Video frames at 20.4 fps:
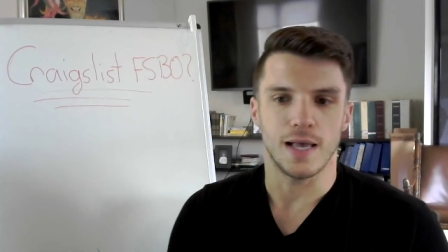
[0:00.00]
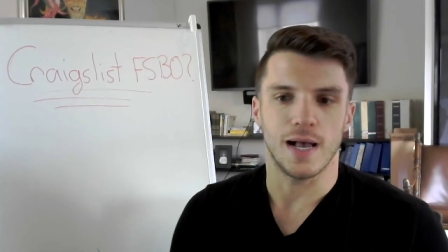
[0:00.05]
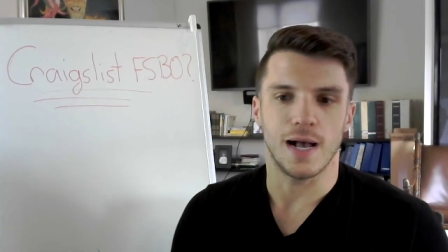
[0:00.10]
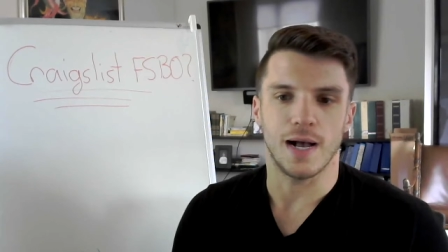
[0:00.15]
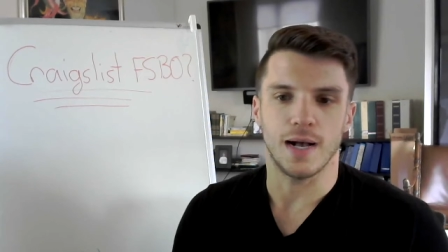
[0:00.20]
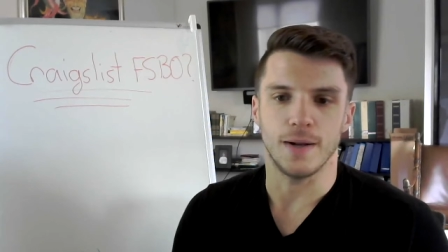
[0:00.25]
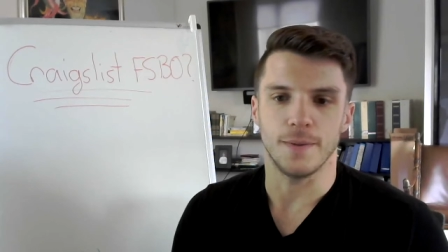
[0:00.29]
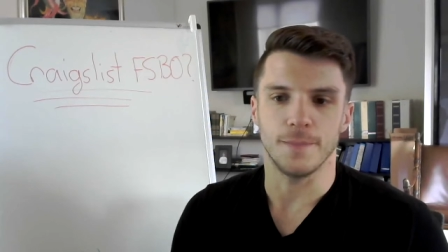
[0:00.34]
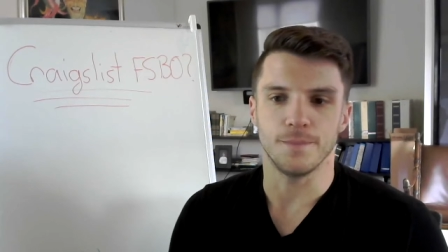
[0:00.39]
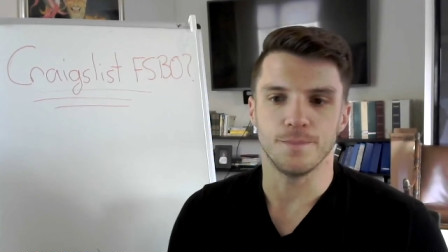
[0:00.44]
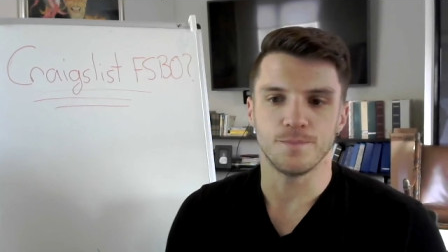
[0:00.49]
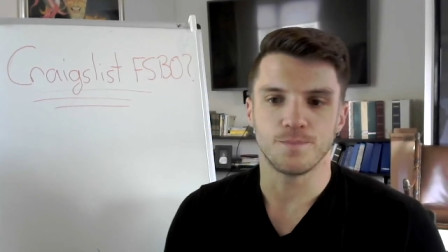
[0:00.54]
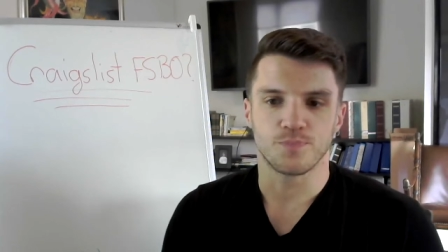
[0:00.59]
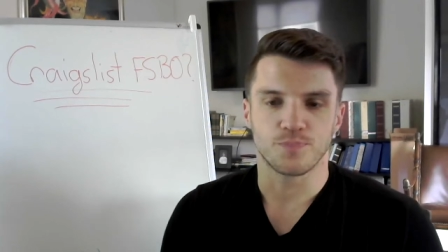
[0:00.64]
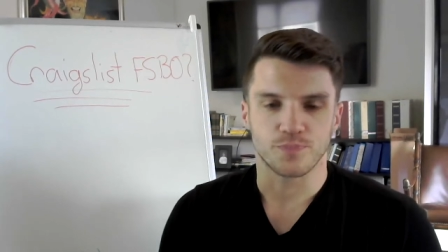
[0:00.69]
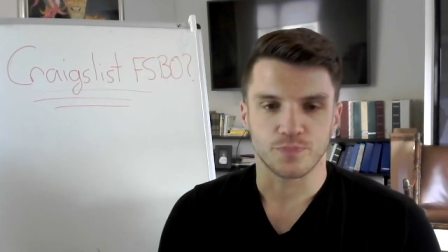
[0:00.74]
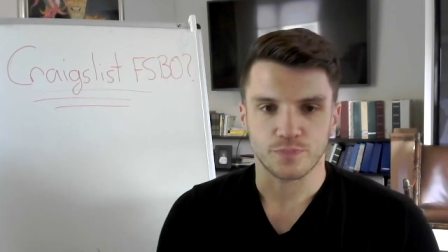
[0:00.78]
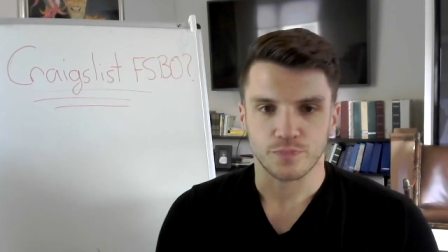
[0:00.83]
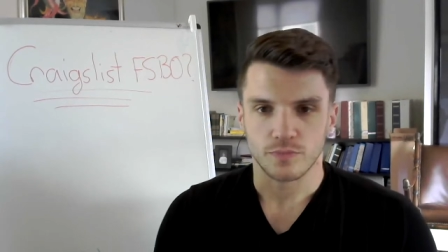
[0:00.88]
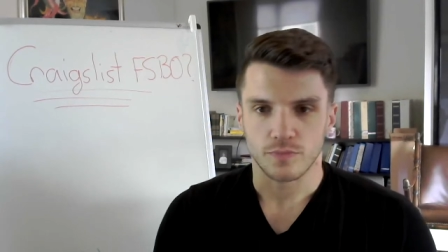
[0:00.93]
Um,
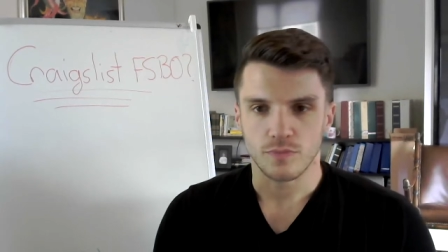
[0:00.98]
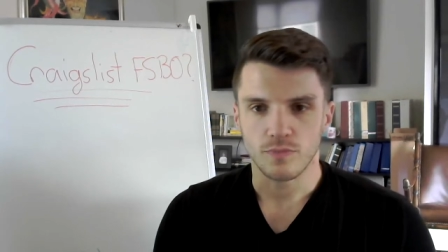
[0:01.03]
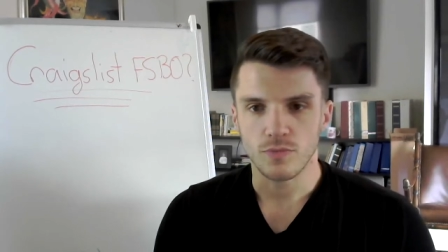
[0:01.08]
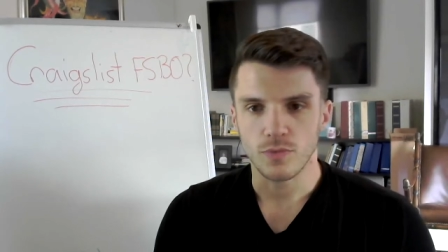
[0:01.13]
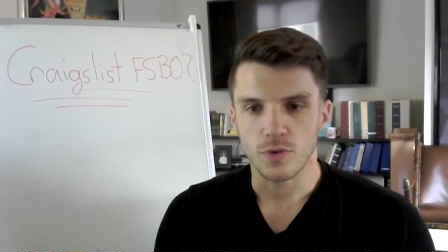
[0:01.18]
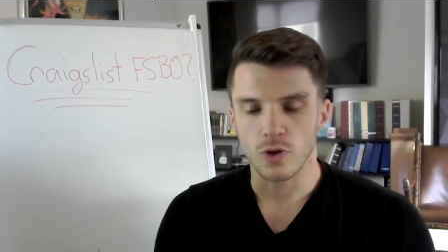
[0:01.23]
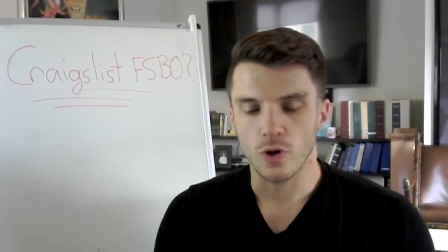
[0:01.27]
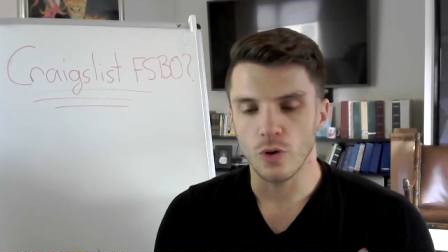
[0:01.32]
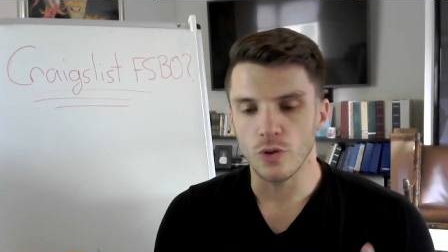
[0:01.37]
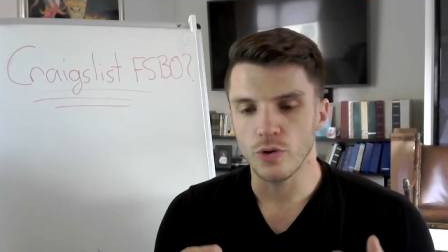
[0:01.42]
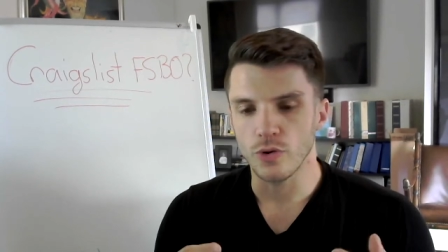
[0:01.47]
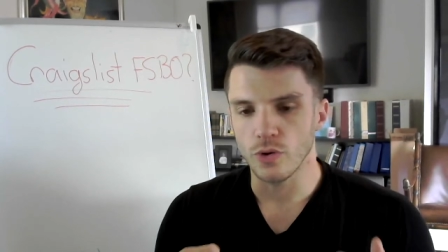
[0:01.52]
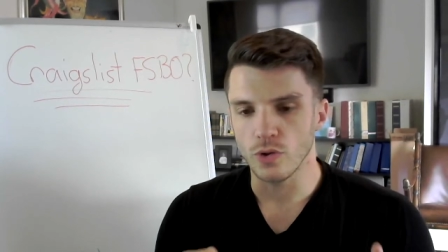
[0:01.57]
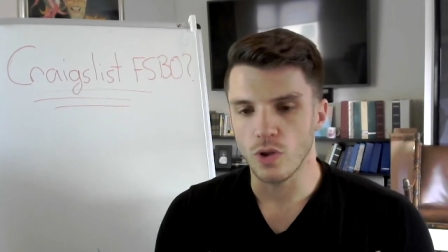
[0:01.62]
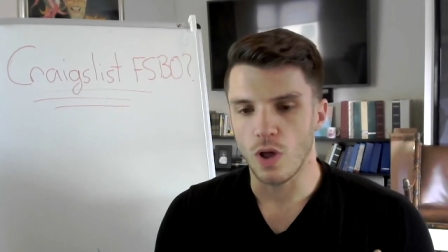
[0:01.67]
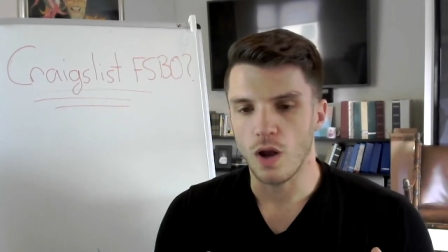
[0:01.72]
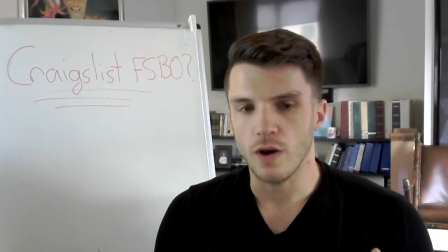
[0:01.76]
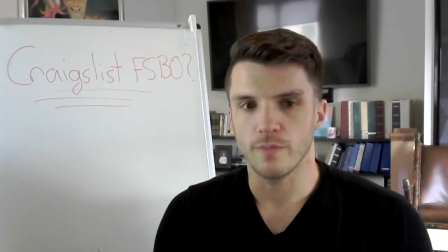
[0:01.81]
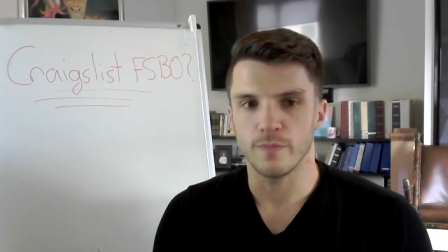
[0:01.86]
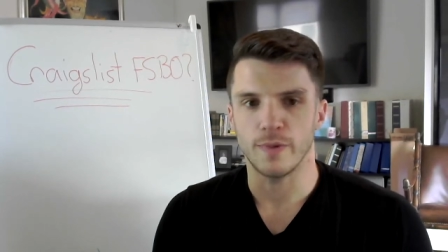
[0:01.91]
you know, there are a
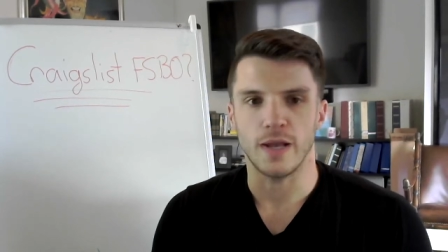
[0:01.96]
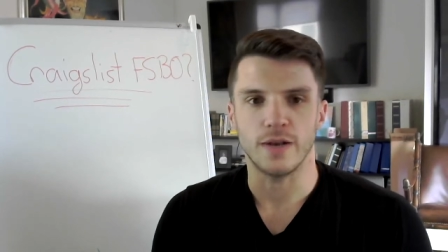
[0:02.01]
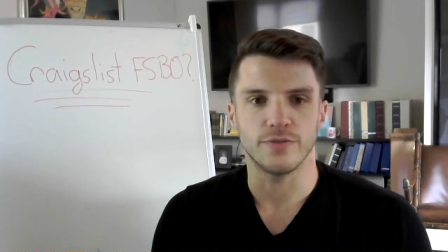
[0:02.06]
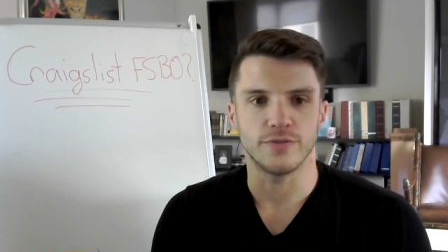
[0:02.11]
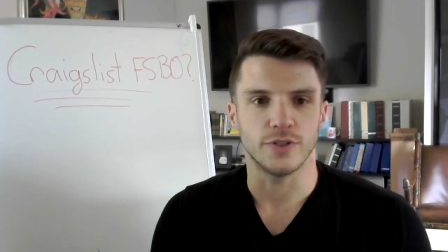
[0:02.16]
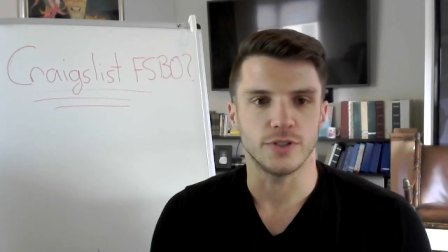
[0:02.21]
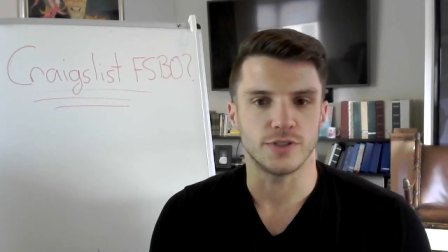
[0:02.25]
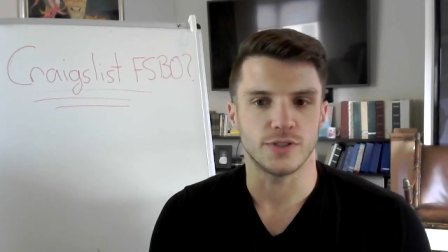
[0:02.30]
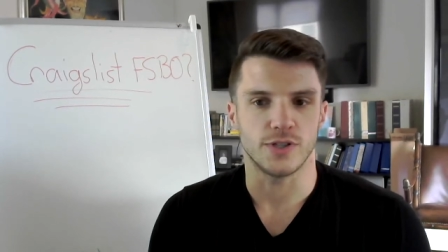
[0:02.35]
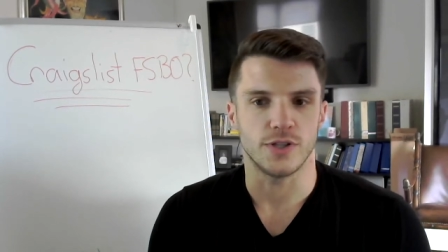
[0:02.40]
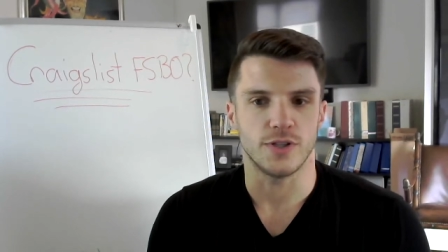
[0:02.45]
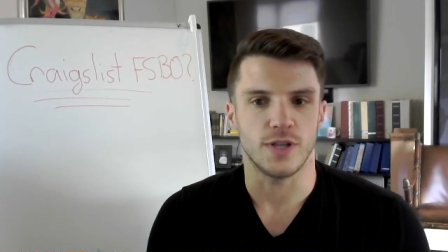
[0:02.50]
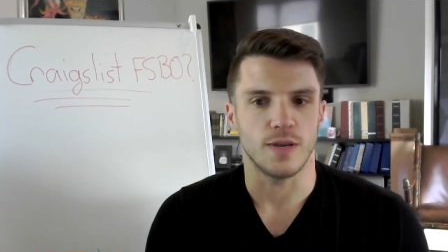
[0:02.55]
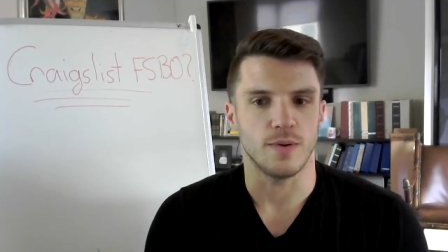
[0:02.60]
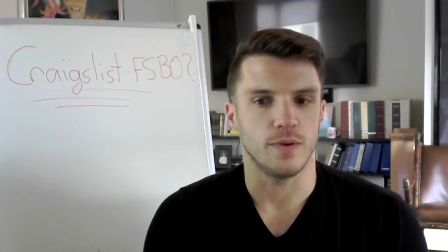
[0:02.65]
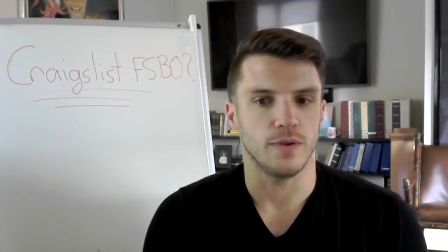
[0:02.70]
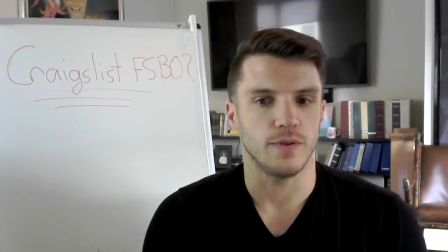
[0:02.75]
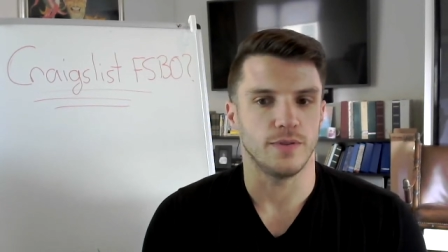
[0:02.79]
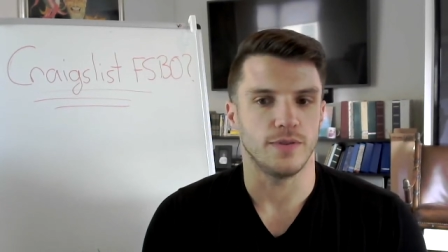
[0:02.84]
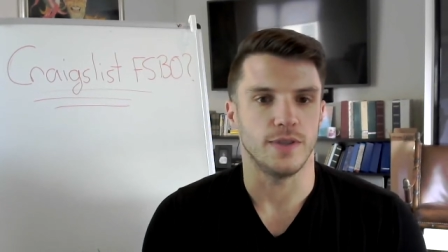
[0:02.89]
lot of benefits that they
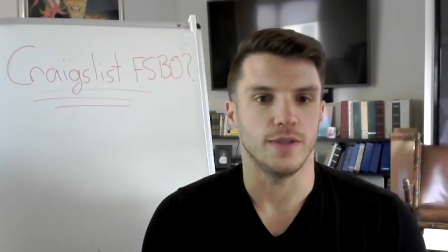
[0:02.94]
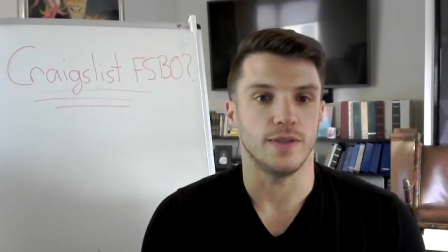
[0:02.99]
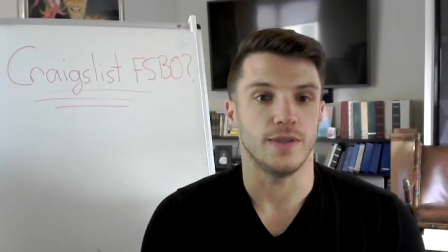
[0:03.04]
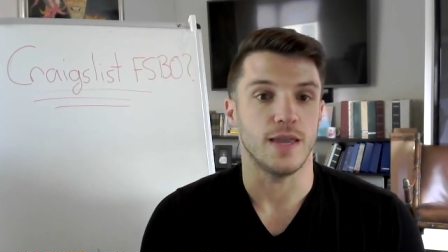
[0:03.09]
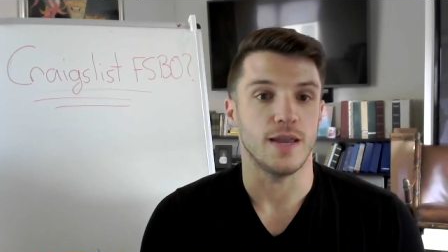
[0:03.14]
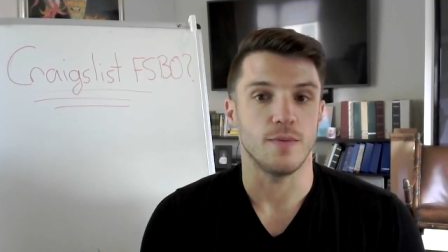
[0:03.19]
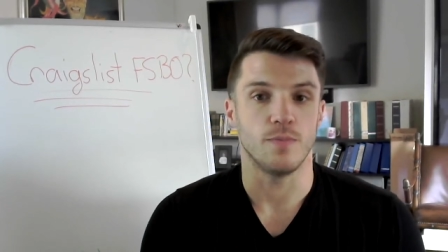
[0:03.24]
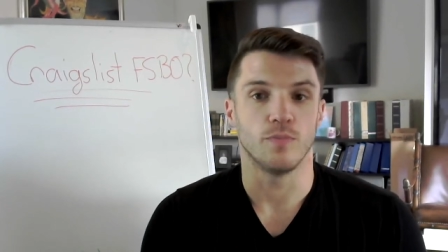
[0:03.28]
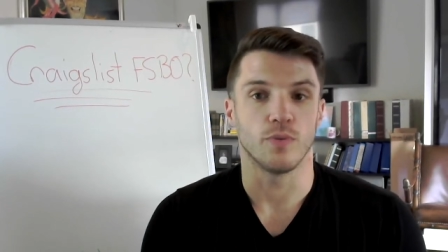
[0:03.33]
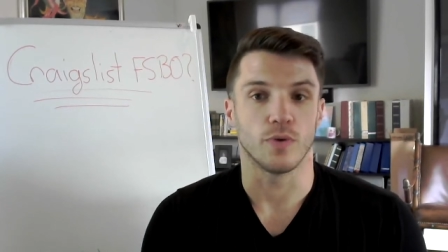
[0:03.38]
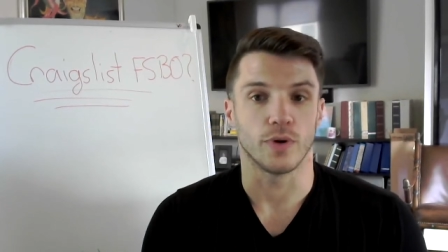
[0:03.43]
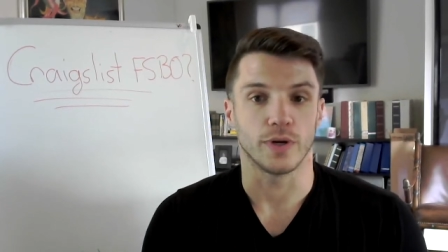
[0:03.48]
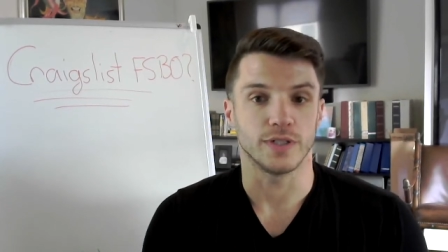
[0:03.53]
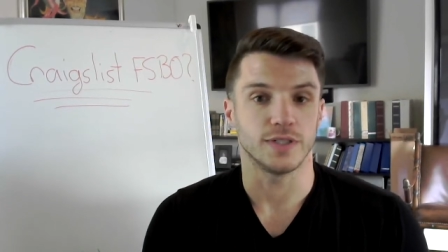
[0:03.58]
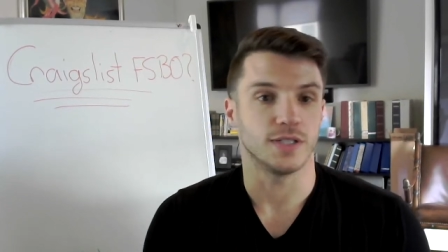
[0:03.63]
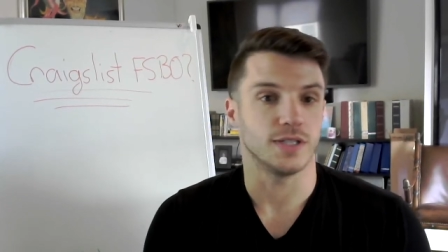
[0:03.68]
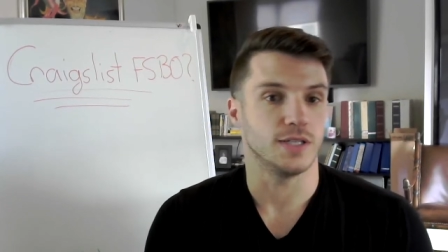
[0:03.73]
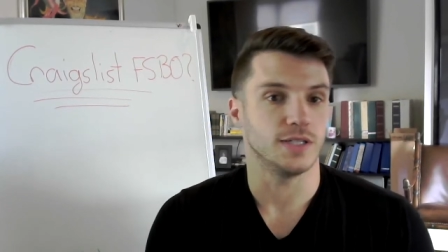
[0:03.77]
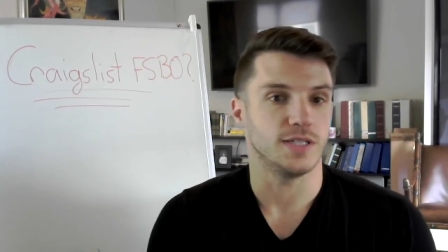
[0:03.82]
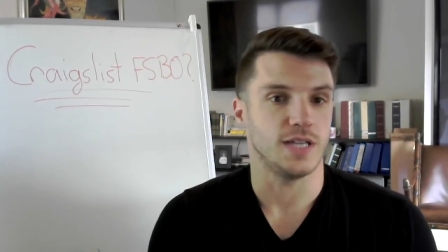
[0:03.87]
that they bring to
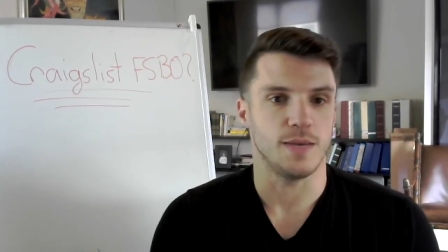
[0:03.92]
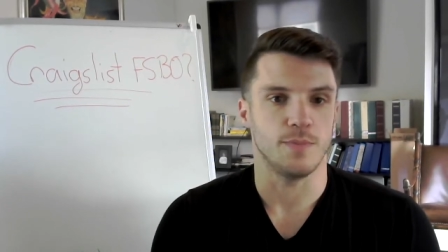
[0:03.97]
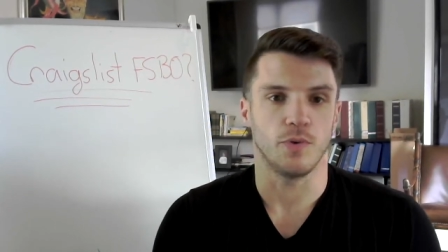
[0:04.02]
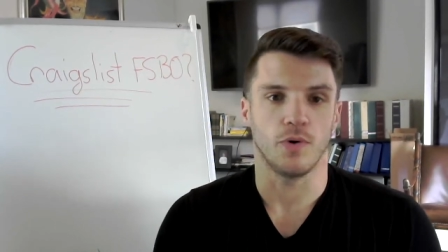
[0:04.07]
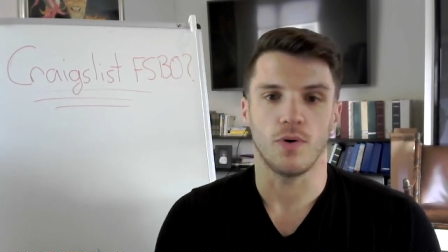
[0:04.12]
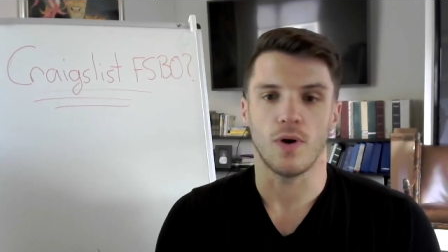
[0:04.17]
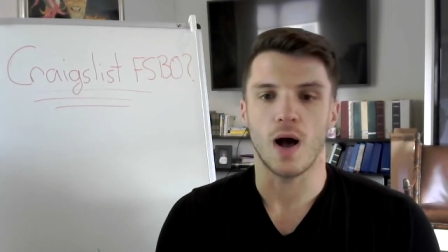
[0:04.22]
the table.